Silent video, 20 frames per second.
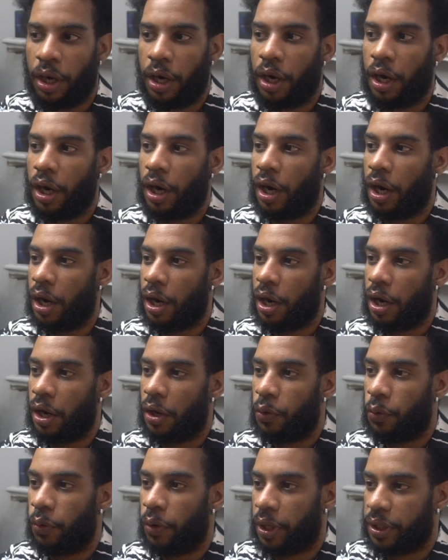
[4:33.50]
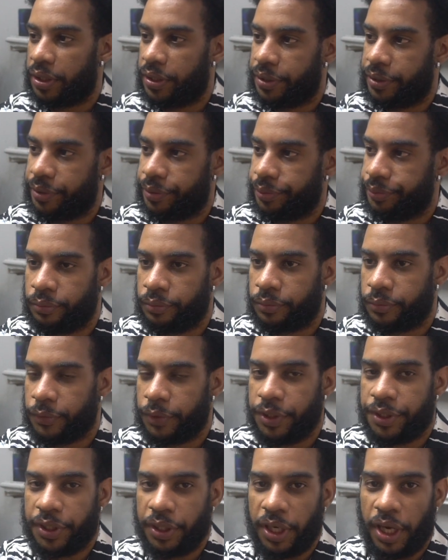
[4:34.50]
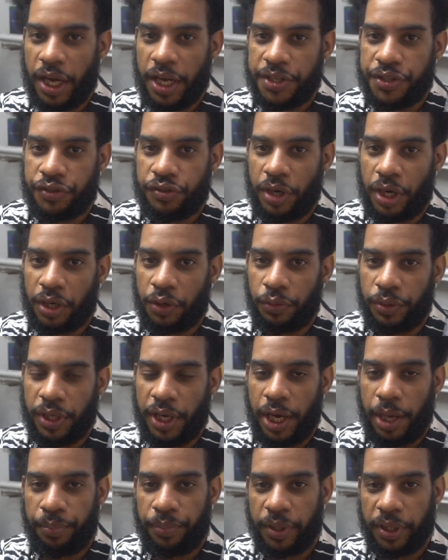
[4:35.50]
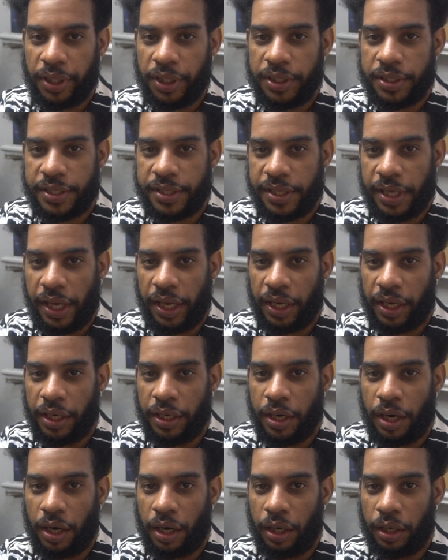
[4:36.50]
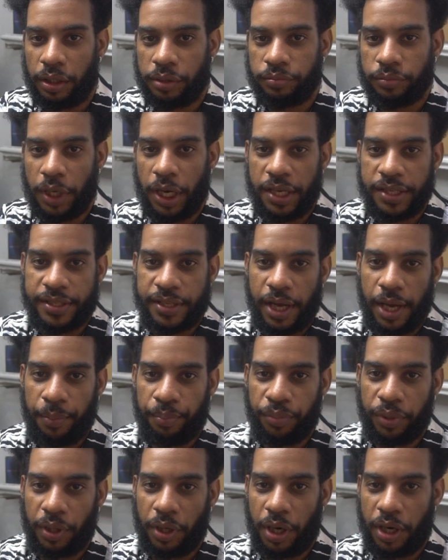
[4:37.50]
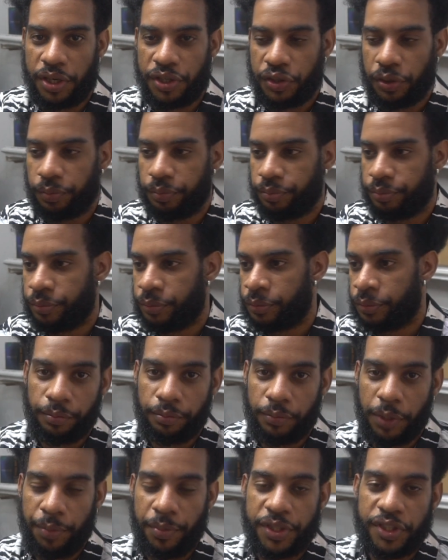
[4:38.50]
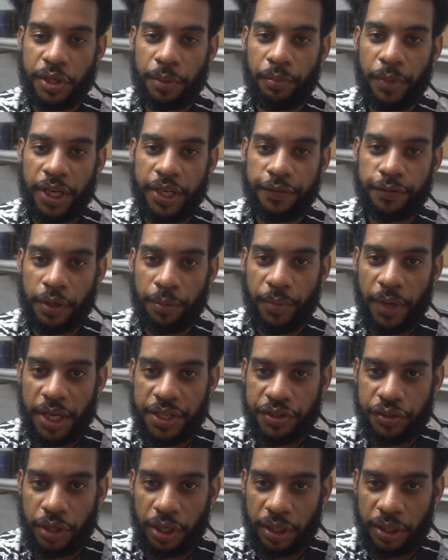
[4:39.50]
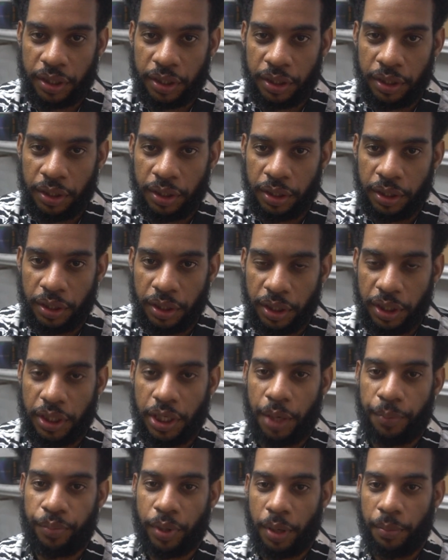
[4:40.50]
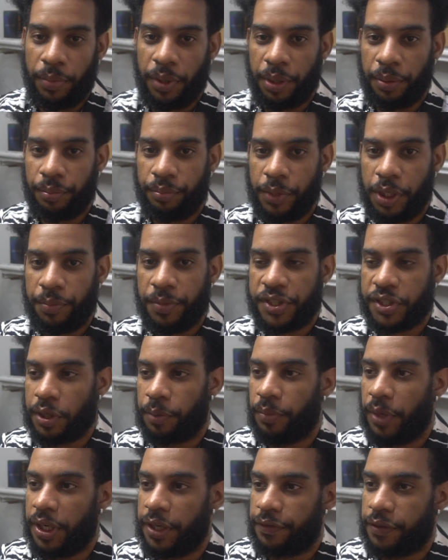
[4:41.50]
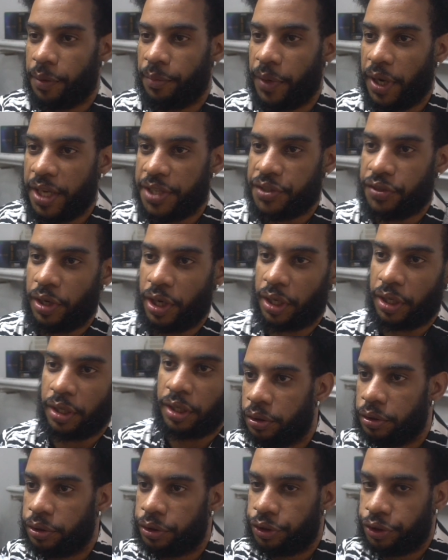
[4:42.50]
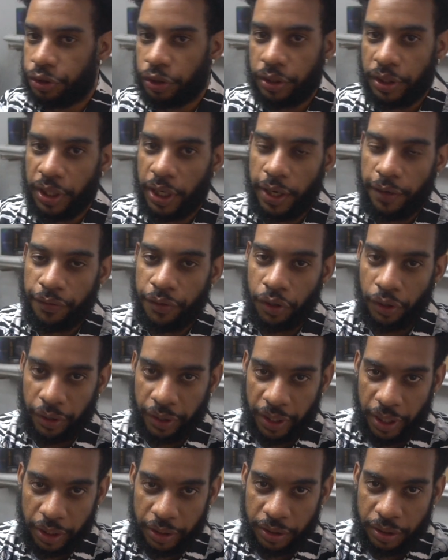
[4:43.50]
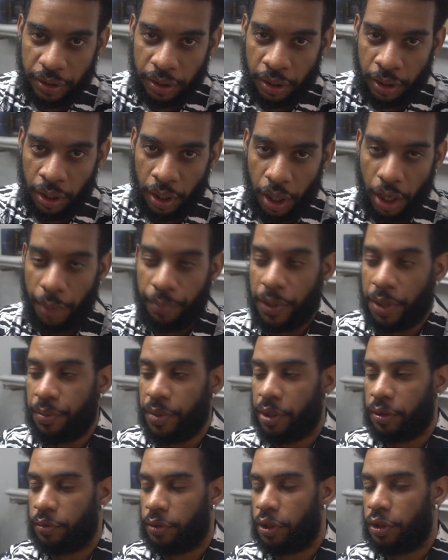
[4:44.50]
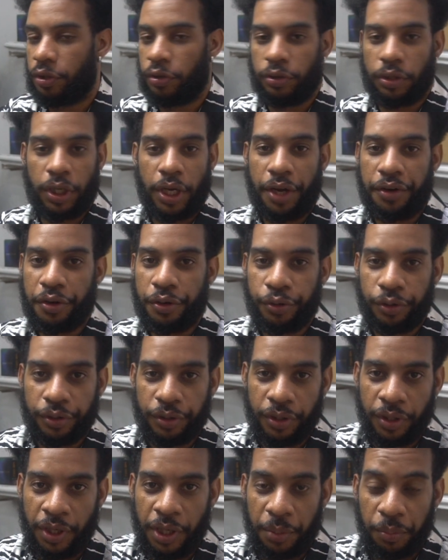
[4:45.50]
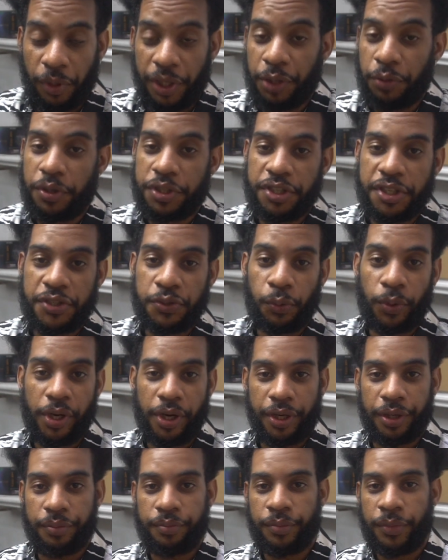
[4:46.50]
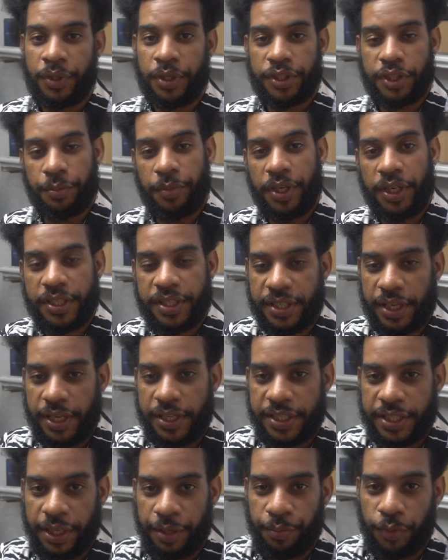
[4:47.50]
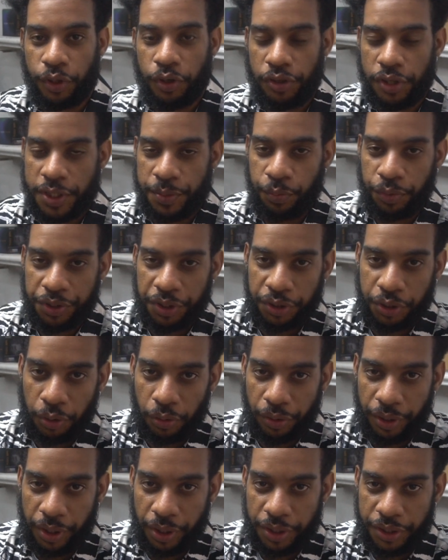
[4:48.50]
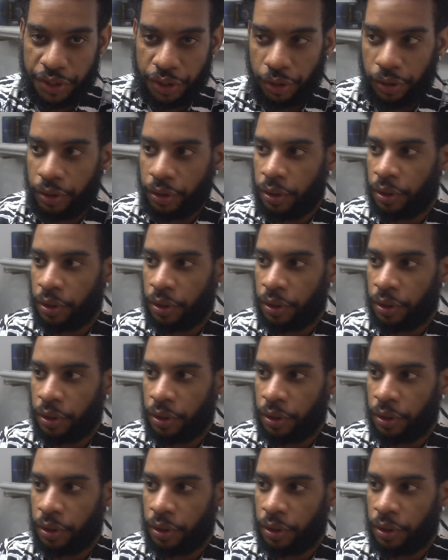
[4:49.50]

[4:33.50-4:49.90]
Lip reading: or what? Is it ASRock with Apple inside, or ASApple or something? Maybe somebody from ASRock in a problem. Maybe somebody from ASRock shouldn't have done that, or maybe I don't know. But it was just weird. Somebody decides I'm gonna just put it out there. So